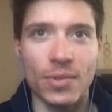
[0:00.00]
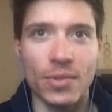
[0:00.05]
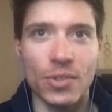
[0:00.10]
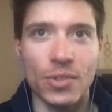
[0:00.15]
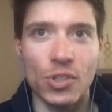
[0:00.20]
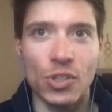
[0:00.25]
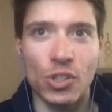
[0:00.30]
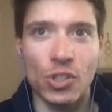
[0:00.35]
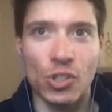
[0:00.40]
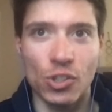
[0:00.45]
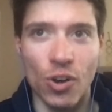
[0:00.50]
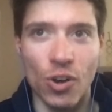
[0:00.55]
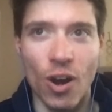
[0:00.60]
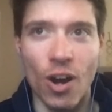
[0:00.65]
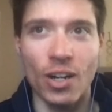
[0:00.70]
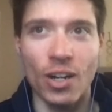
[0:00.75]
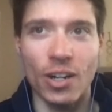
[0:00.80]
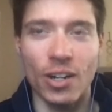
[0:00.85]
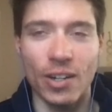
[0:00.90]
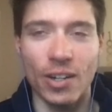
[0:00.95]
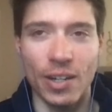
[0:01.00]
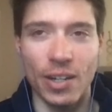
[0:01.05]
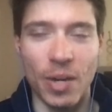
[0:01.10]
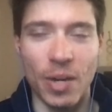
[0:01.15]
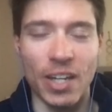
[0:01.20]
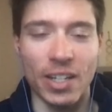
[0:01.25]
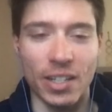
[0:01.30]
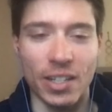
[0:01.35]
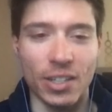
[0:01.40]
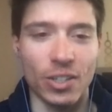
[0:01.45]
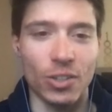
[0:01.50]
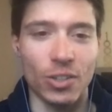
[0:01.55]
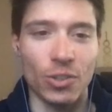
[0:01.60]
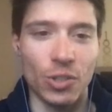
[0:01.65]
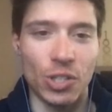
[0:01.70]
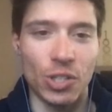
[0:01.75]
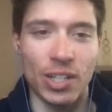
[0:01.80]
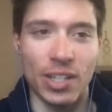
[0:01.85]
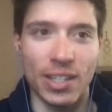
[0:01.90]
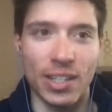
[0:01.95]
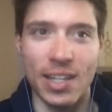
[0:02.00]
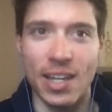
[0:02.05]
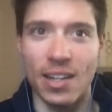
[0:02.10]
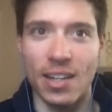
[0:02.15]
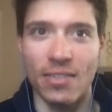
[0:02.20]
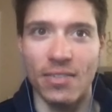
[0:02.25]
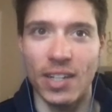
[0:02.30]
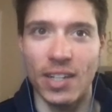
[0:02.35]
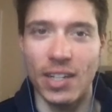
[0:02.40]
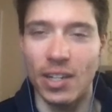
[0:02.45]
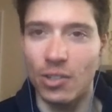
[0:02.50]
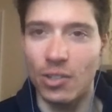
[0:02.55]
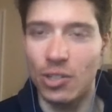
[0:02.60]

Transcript: stronger in my conclusion at the end of the video.